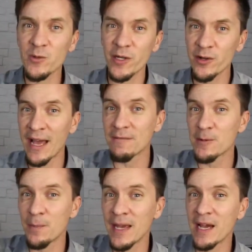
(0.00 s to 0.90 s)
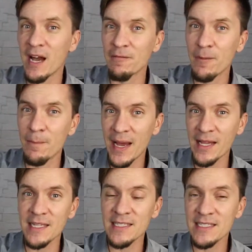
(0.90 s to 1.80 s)
so we don't have to pay off a
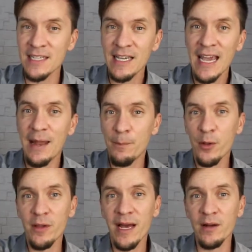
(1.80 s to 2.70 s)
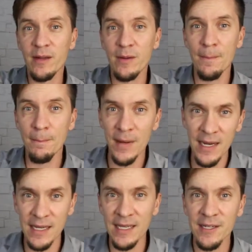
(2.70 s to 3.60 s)
balance and pull out
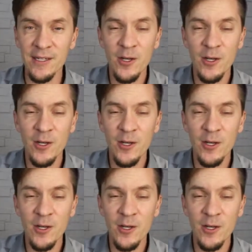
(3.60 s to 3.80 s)
money.